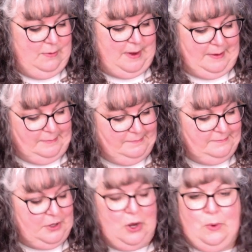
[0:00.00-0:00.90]
my
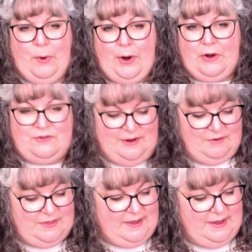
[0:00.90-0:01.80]
co-workers and
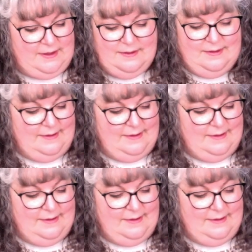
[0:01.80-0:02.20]
everything,